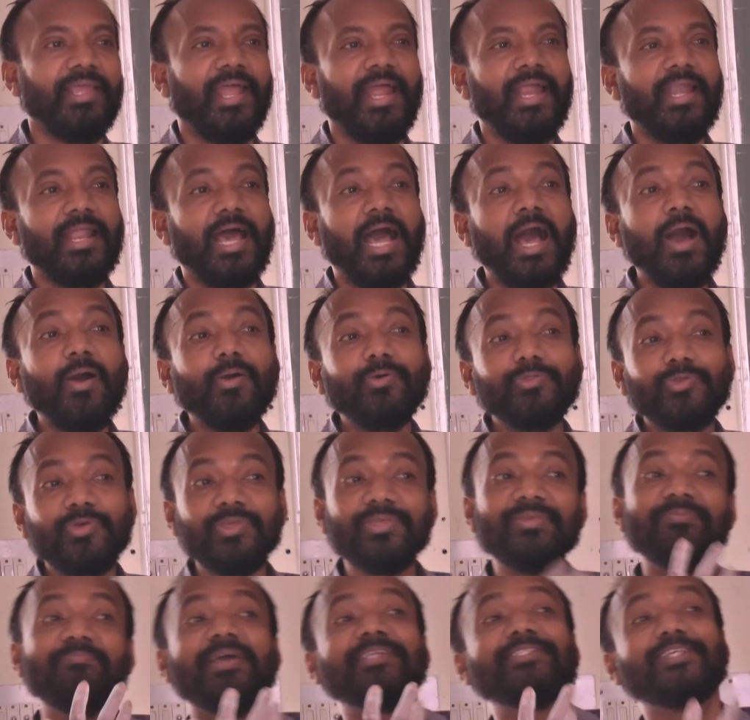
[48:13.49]
and how the
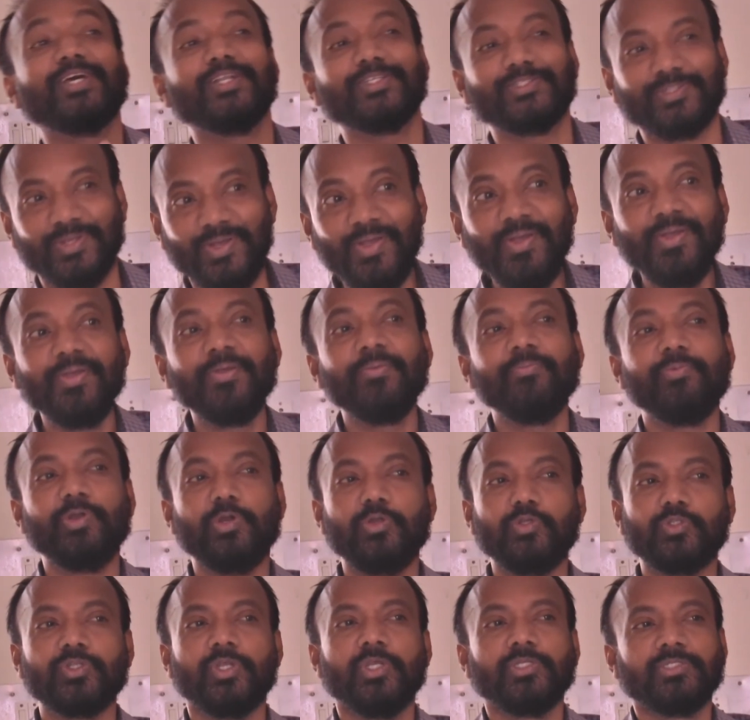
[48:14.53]
image also
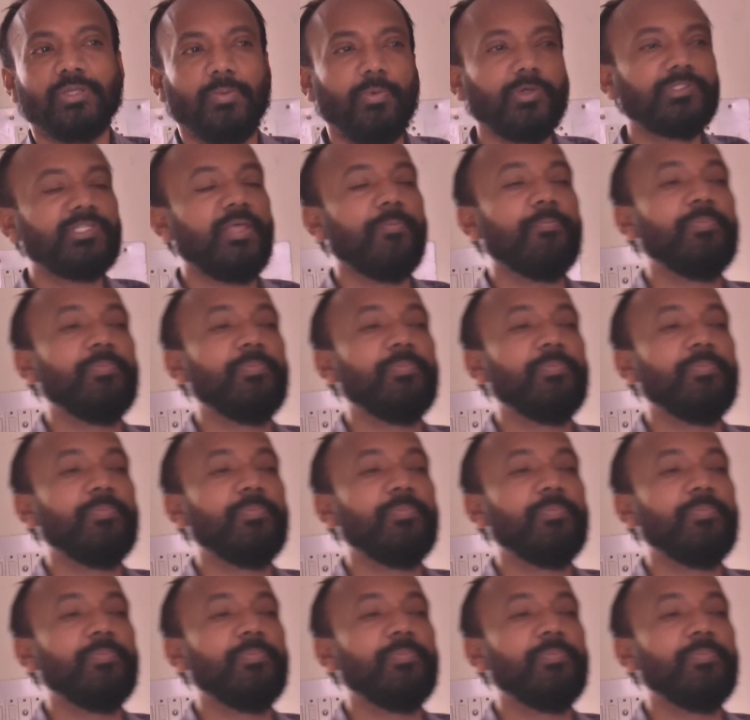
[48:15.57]
produced. Suppose a